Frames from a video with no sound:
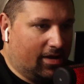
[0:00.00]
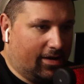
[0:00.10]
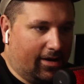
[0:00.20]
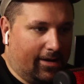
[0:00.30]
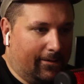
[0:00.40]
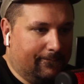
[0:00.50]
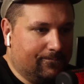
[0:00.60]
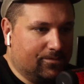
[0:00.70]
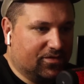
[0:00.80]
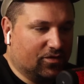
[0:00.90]
So
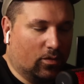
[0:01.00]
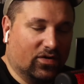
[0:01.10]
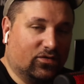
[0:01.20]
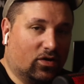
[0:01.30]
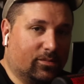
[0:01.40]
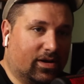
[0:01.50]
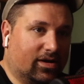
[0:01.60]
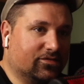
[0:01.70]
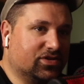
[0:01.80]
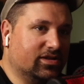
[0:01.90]
I want to talk about,
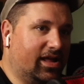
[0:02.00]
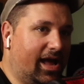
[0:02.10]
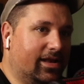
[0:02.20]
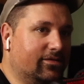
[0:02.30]
obviously, that,